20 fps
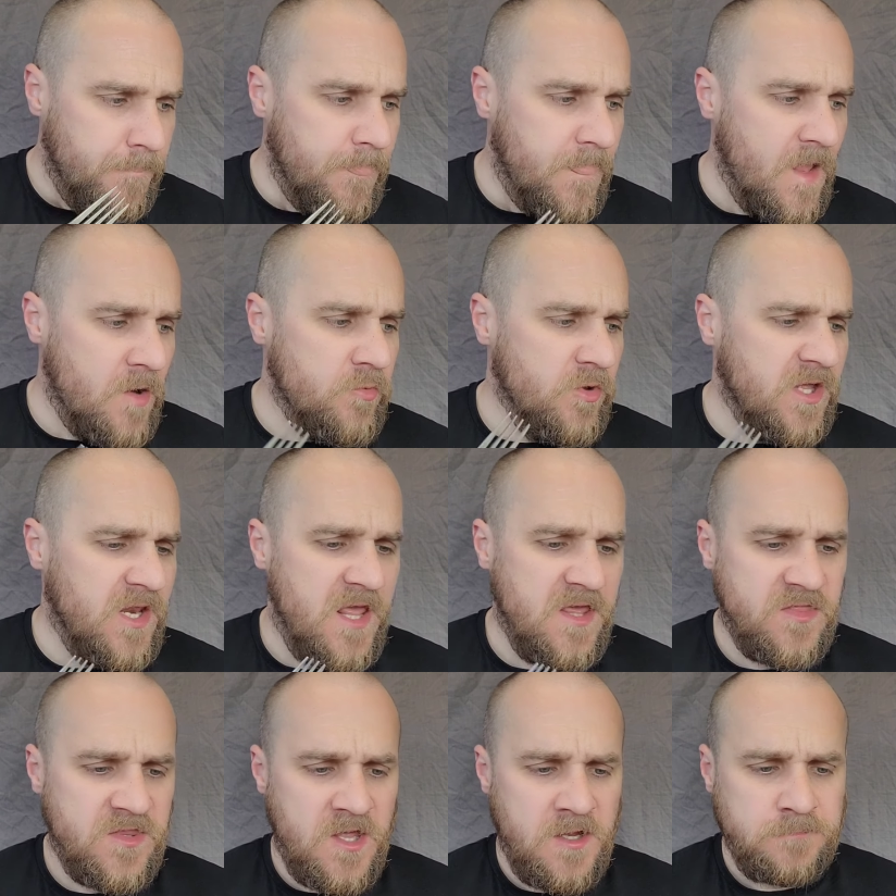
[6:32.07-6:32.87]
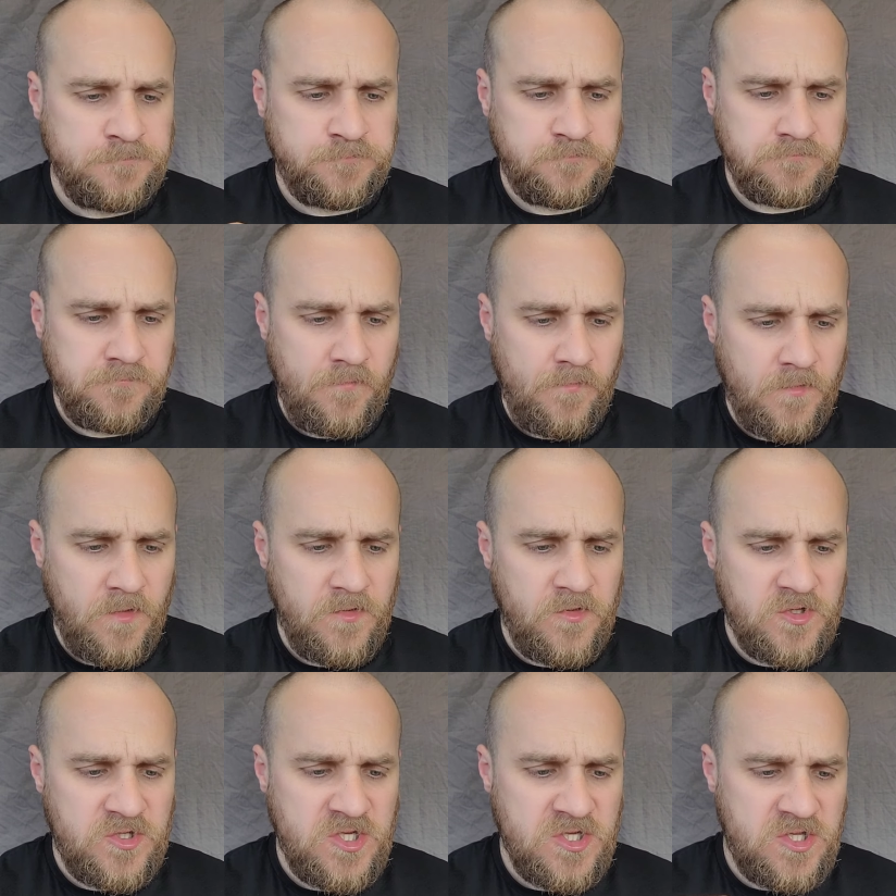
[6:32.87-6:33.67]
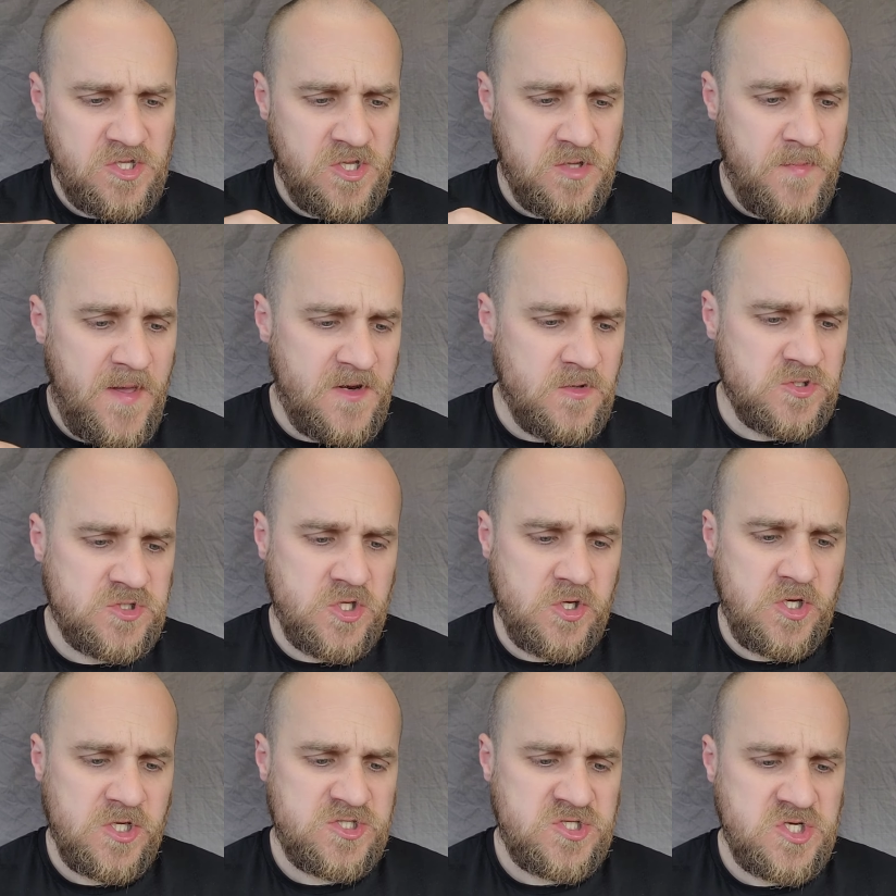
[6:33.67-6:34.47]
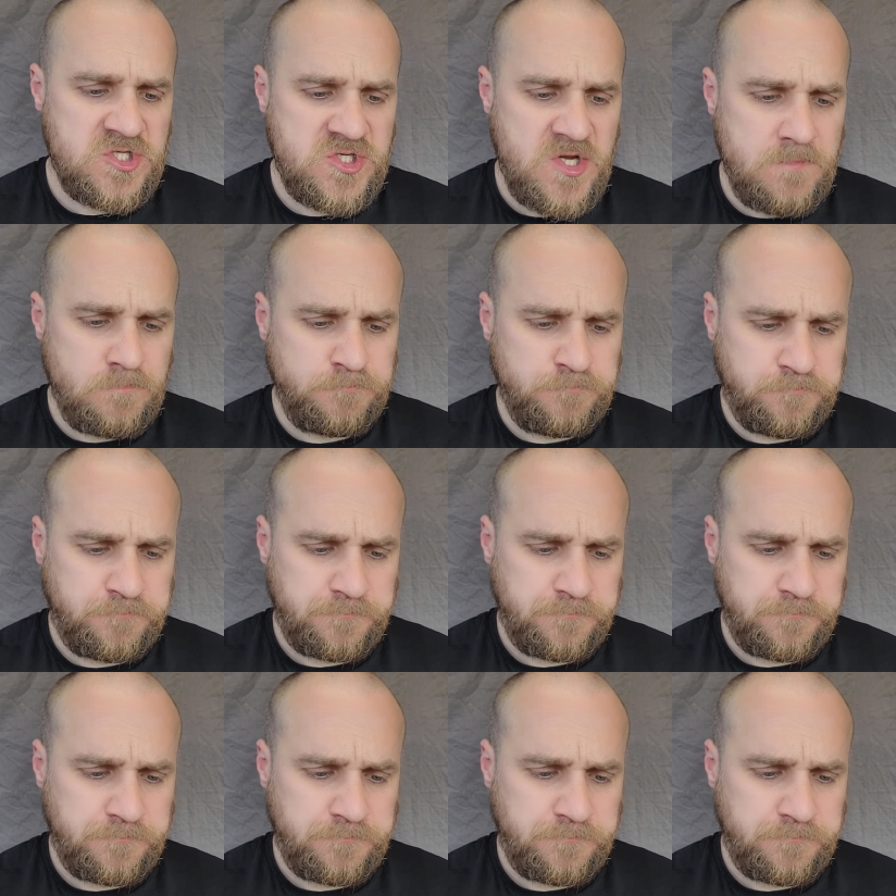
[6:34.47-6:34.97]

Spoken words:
I really like the tomato sauce. Is full